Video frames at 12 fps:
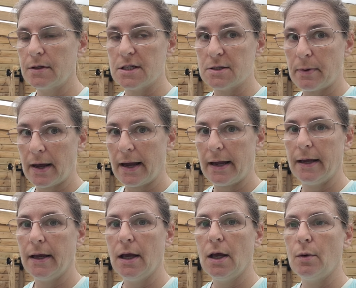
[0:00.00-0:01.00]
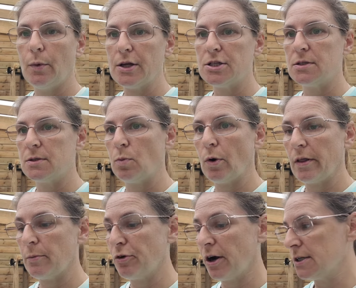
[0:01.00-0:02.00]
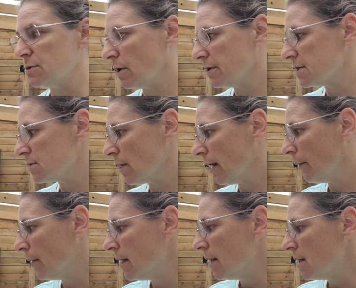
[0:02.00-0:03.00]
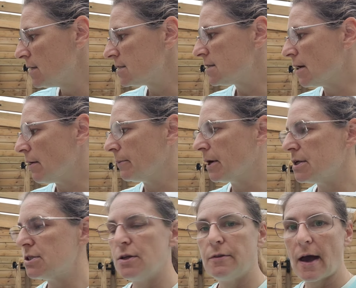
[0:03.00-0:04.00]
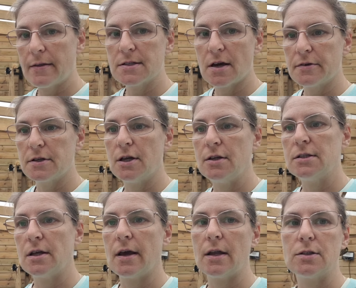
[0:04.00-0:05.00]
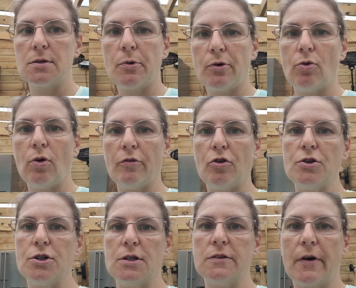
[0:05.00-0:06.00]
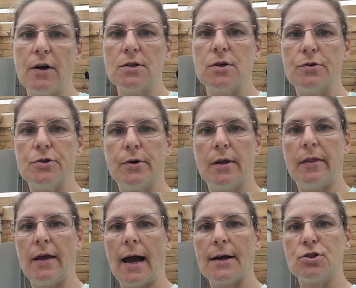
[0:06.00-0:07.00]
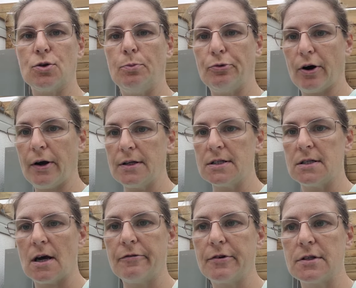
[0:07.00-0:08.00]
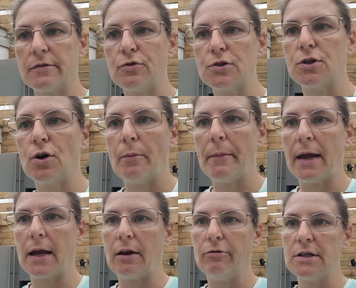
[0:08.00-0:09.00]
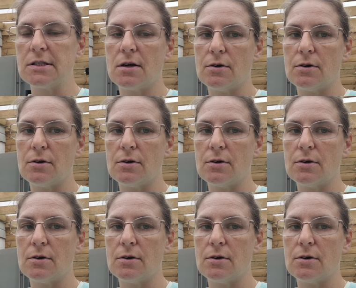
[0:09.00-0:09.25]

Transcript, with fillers: display which one of the brides wants as well so I'm going to do that this afternoon so that tomorrow all I've got to do is focus on doing the actual bride stuff because I've also got to make a wrist